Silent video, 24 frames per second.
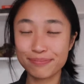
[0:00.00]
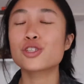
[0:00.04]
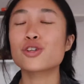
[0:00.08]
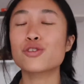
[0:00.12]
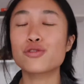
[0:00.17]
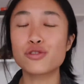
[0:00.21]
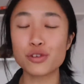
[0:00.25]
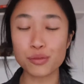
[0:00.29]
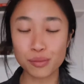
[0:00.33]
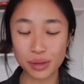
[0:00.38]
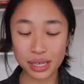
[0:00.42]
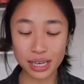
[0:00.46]
So
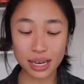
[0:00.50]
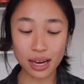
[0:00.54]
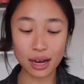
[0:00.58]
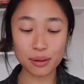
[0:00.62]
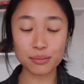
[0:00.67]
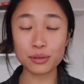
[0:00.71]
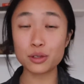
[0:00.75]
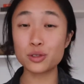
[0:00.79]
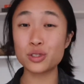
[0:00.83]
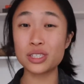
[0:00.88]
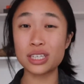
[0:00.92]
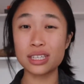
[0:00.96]
for me,
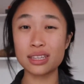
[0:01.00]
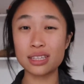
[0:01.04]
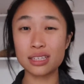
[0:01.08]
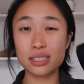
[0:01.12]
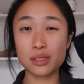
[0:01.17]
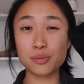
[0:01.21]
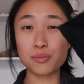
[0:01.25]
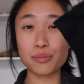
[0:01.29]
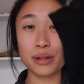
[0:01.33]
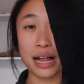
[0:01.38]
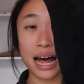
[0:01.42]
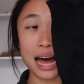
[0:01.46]
I'm using
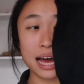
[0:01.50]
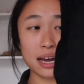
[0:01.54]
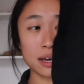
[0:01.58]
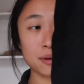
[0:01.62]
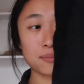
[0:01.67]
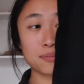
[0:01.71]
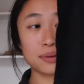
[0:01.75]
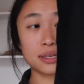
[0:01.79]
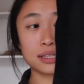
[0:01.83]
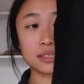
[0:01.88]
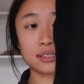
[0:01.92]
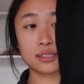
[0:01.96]
this
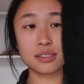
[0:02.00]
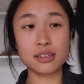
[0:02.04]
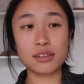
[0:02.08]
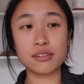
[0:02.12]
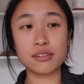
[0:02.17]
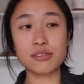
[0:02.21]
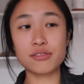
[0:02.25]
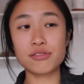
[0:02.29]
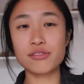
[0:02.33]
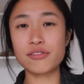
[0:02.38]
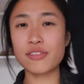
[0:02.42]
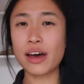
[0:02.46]
black piece
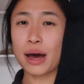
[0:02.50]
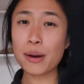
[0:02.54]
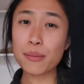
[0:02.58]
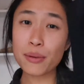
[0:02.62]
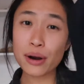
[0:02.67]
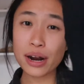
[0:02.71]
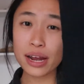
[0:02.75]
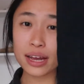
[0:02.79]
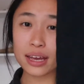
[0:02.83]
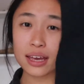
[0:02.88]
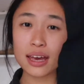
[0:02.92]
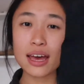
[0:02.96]
of
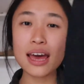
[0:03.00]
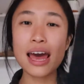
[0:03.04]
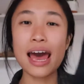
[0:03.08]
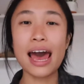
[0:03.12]
fabric,